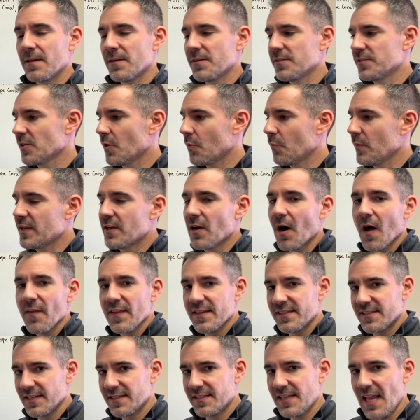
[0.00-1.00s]
So we call
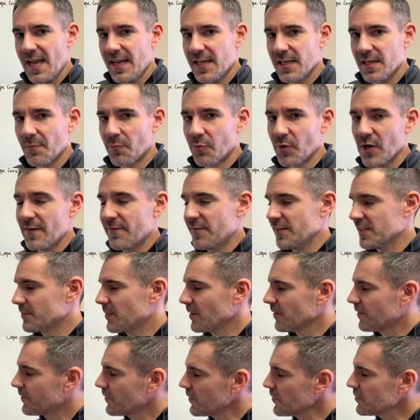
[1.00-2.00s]
these executive briefings,
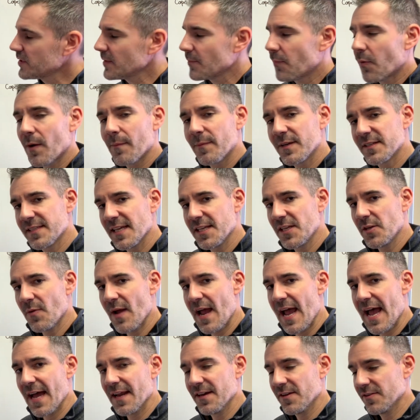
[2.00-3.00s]
but first appointments that you
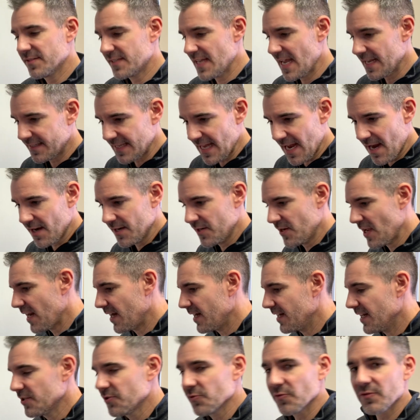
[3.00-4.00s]
had, you sat down, you had
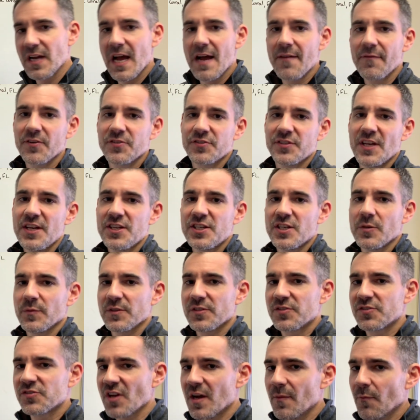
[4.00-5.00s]
an initial conversation
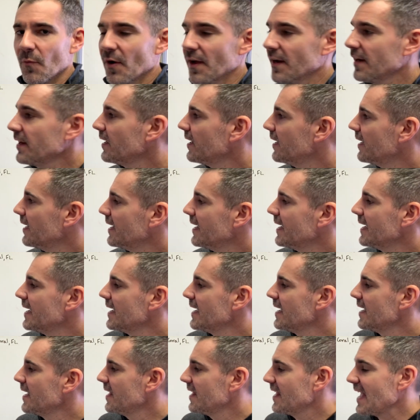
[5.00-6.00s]
with someone,
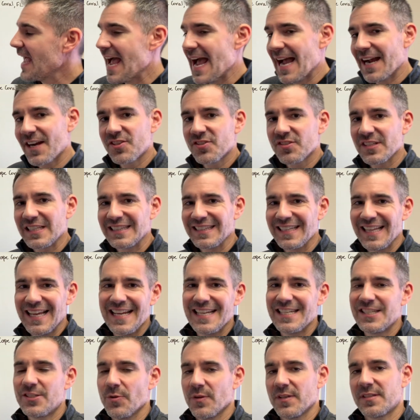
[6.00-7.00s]
actually
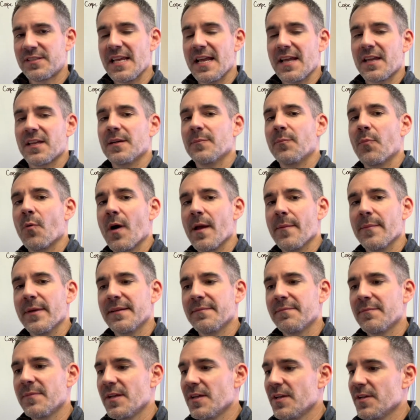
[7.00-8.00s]
led to a second appointment.
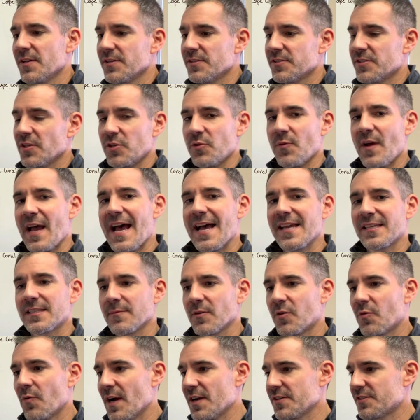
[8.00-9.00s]
So you asked
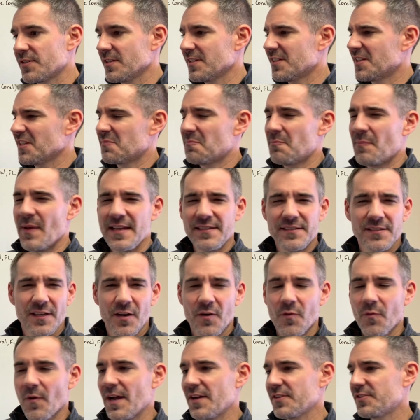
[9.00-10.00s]
some questions, just basic
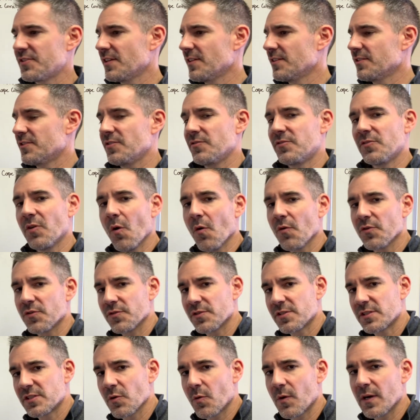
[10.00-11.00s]
questions, you told
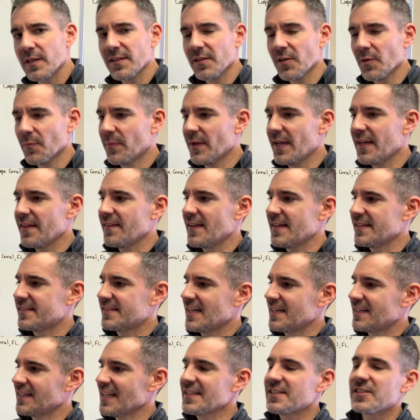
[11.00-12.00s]
your story a little bit, and they
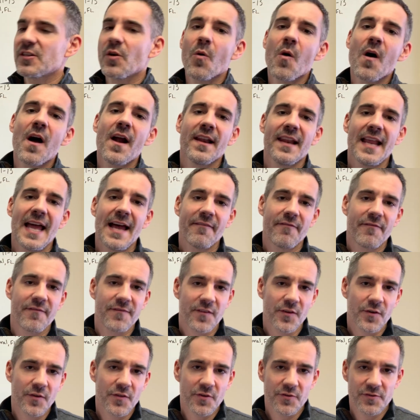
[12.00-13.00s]
said, let's go on and have
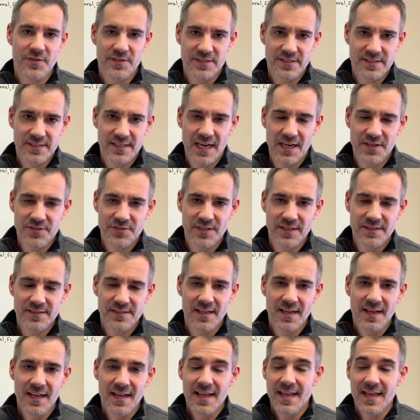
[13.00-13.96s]
further discussions.